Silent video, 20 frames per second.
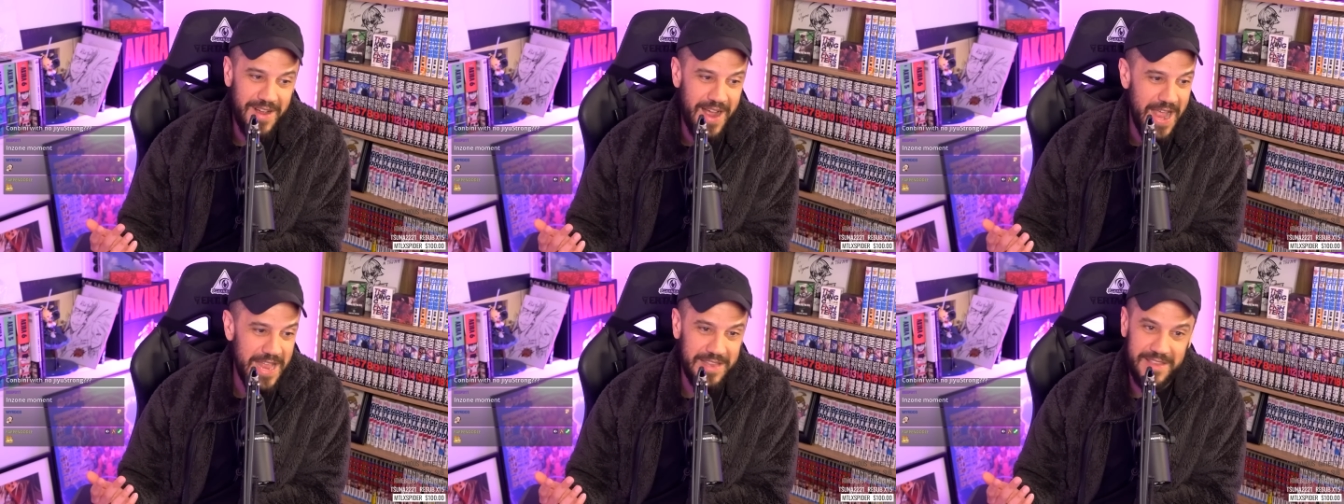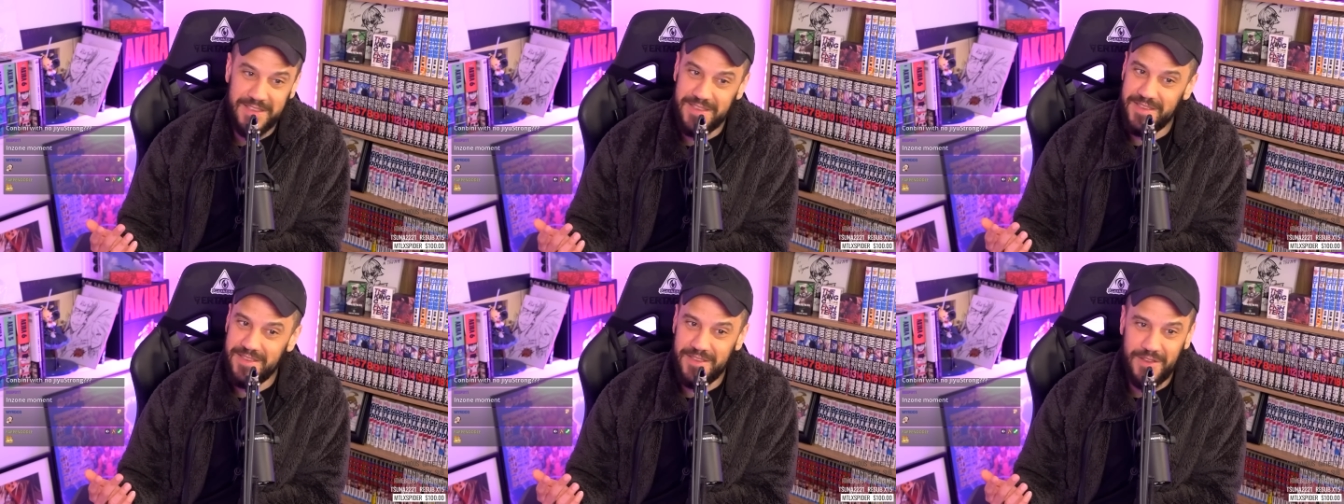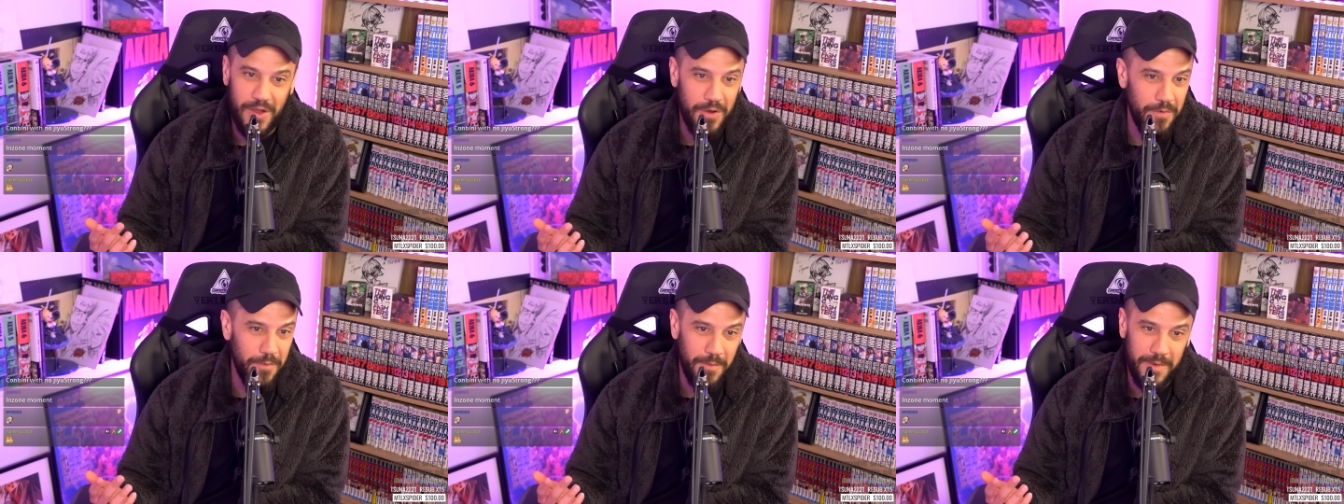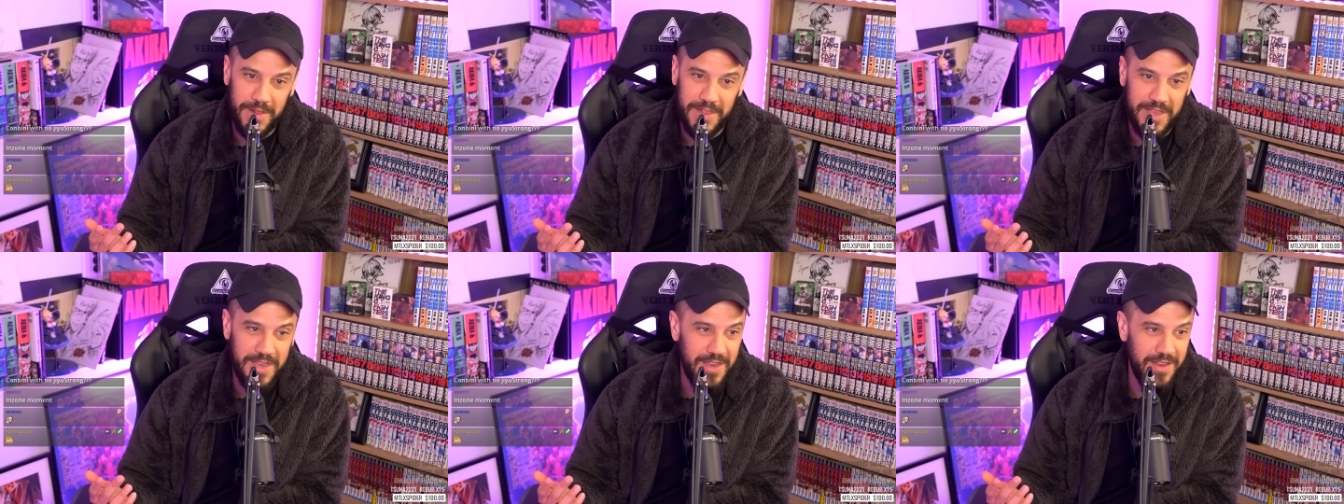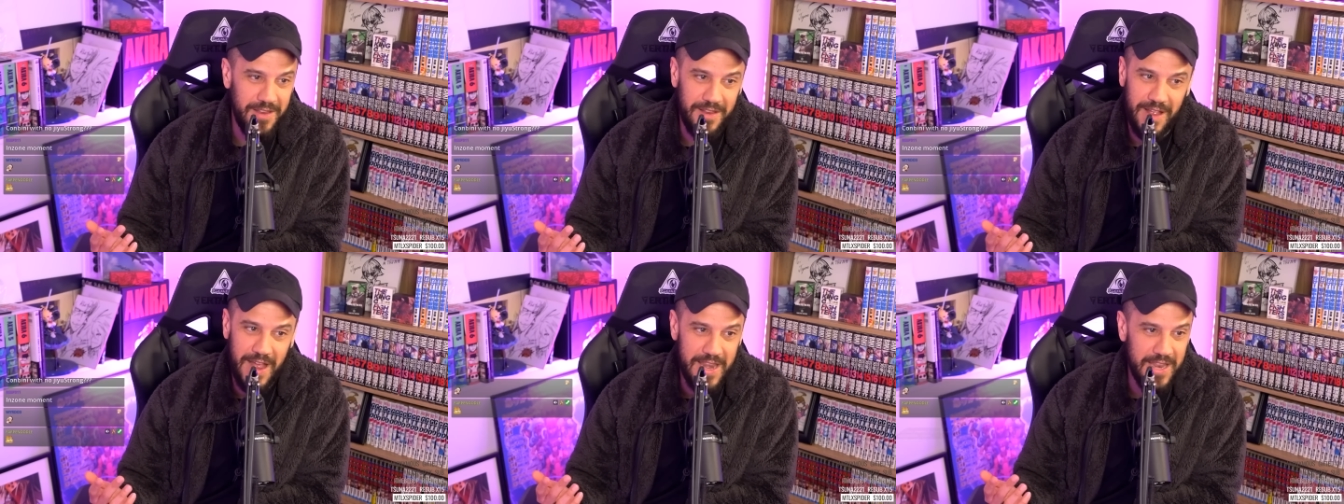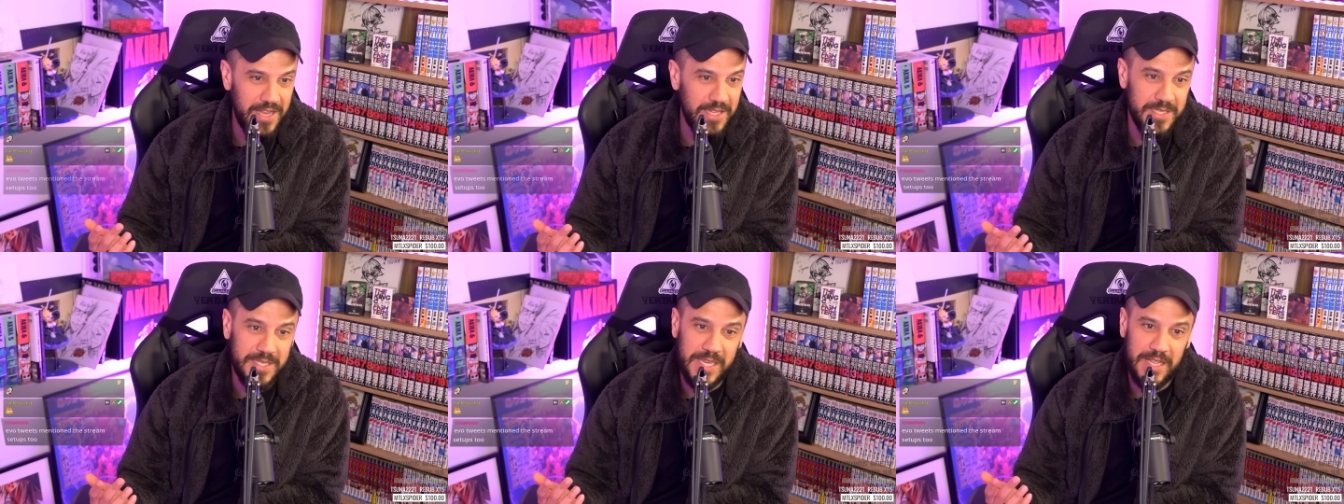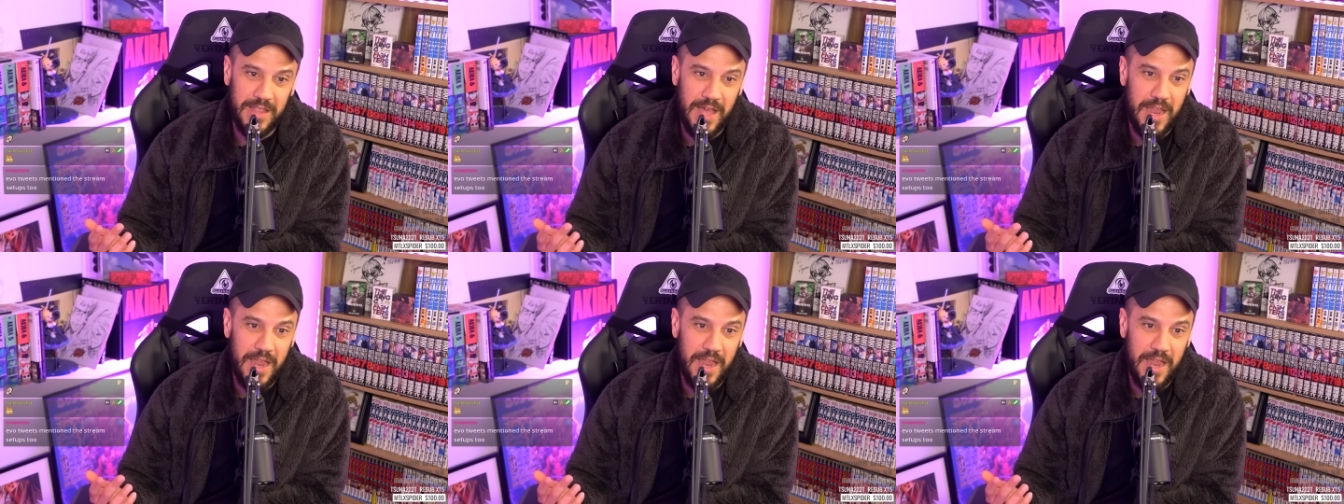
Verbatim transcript: I don't really, I didn't see a